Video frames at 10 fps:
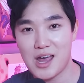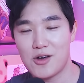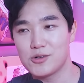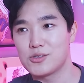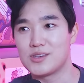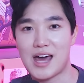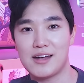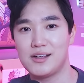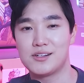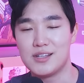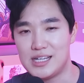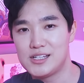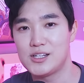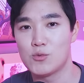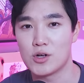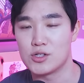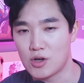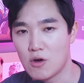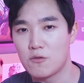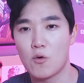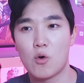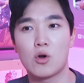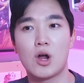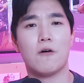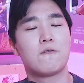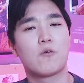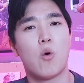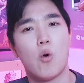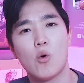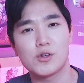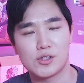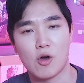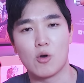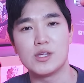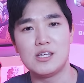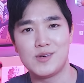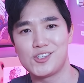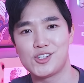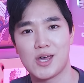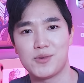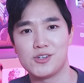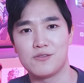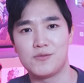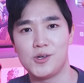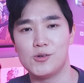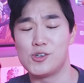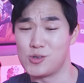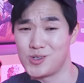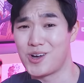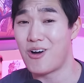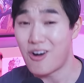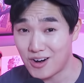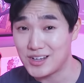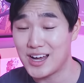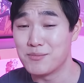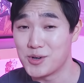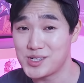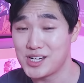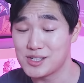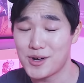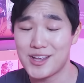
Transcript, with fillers: now, so that is an easy one to go for. Of course, though, T B S Championship feud, Julia Hart and Mercedes